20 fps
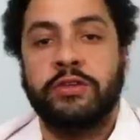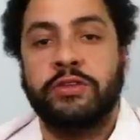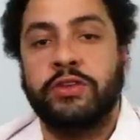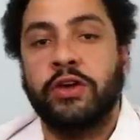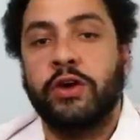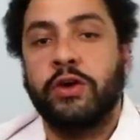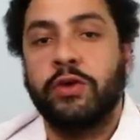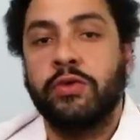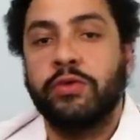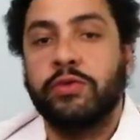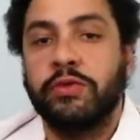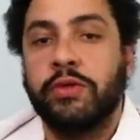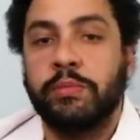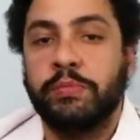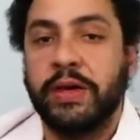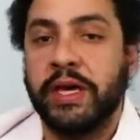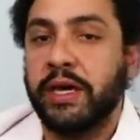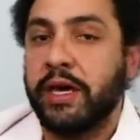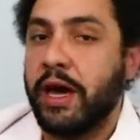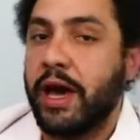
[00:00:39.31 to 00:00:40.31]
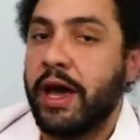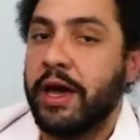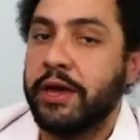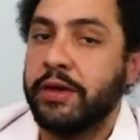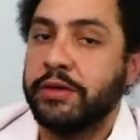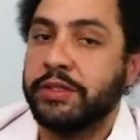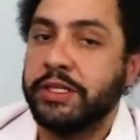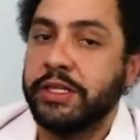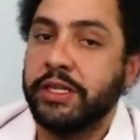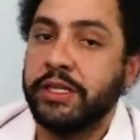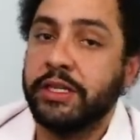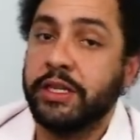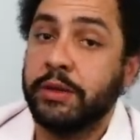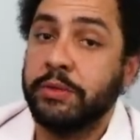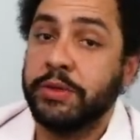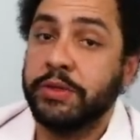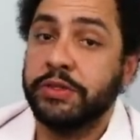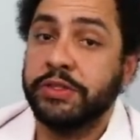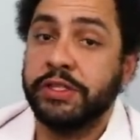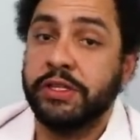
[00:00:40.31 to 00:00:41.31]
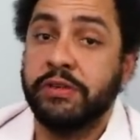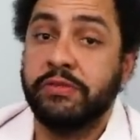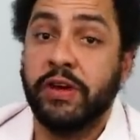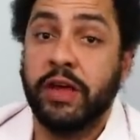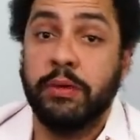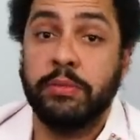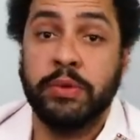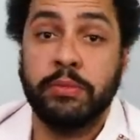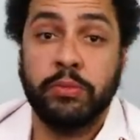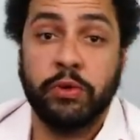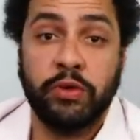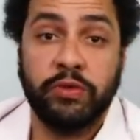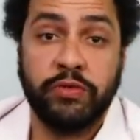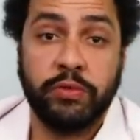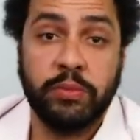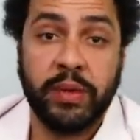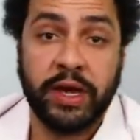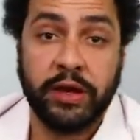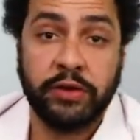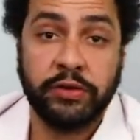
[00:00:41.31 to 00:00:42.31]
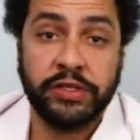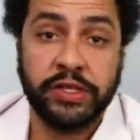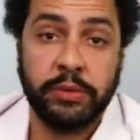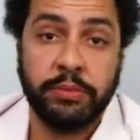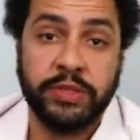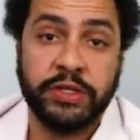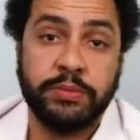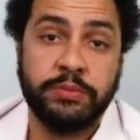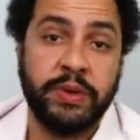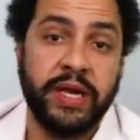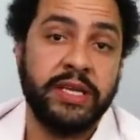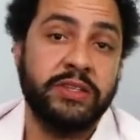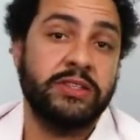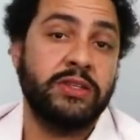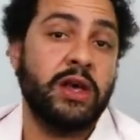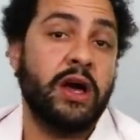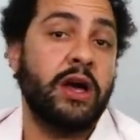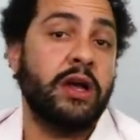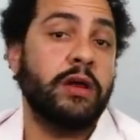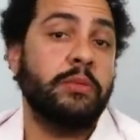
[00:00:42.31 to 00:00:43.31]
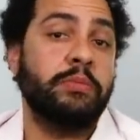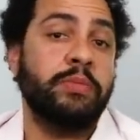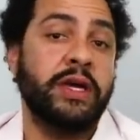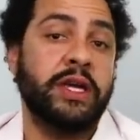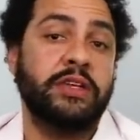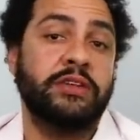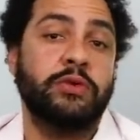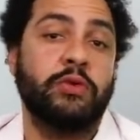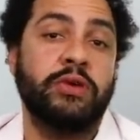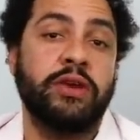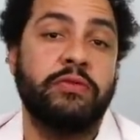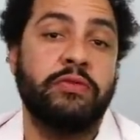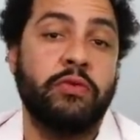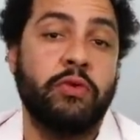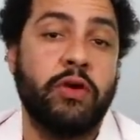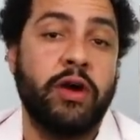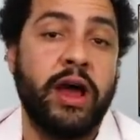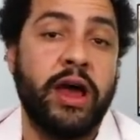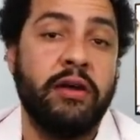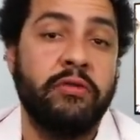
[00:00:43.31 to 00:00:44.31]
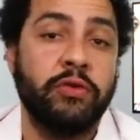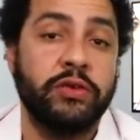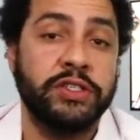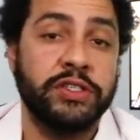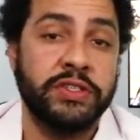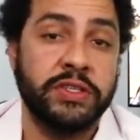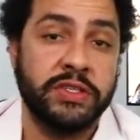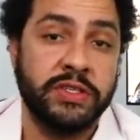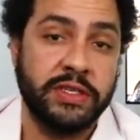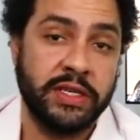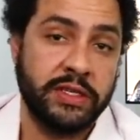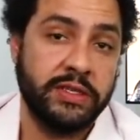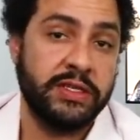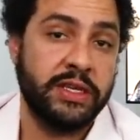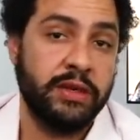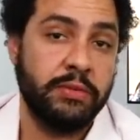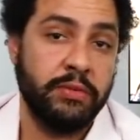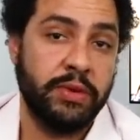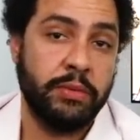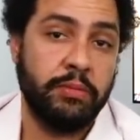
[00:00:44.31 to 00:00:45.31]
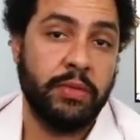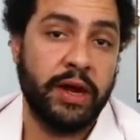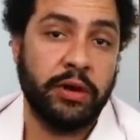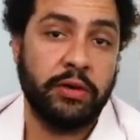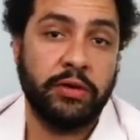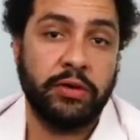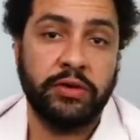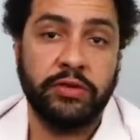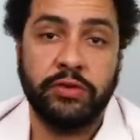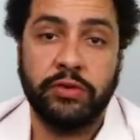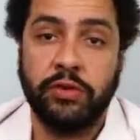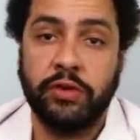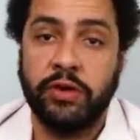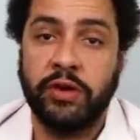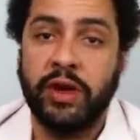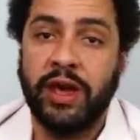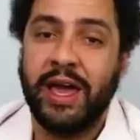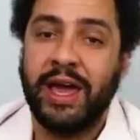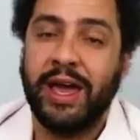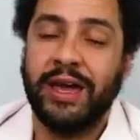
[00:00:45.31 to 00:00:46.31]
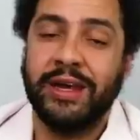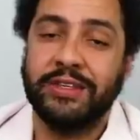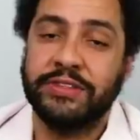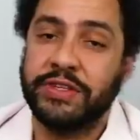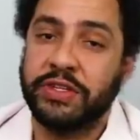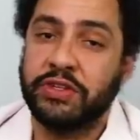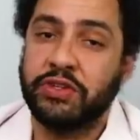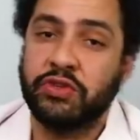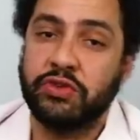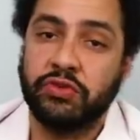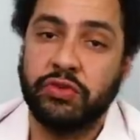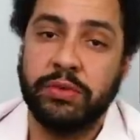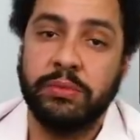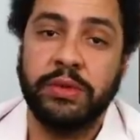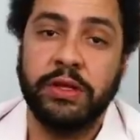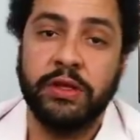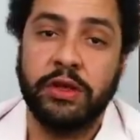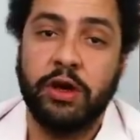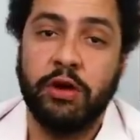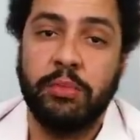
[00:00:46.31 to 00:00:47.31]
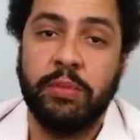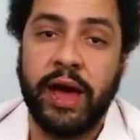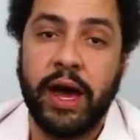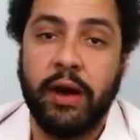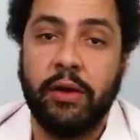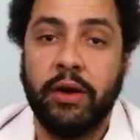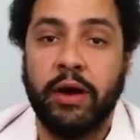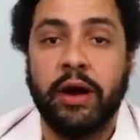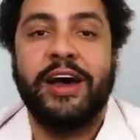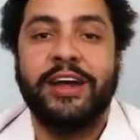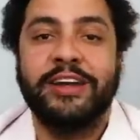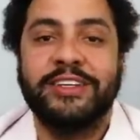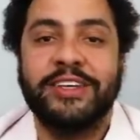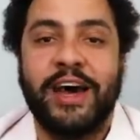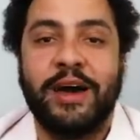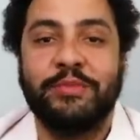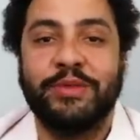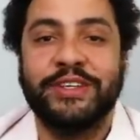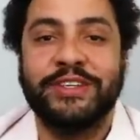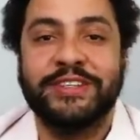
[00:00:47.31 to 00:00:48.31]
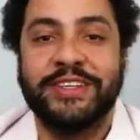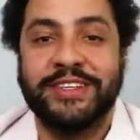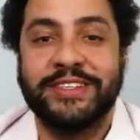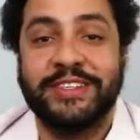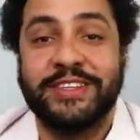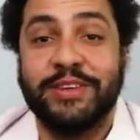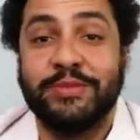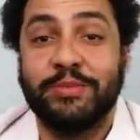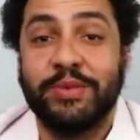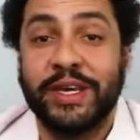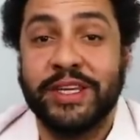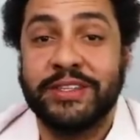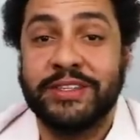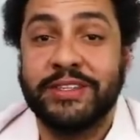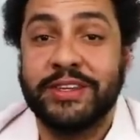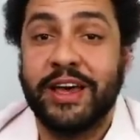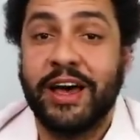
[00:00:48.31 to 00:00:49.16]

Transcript: So the PIC IoT WG development board for Microchip is based on a PIC24F, which is a 16-bit microcontroller, and it's extremely low power. On top of the 16 bits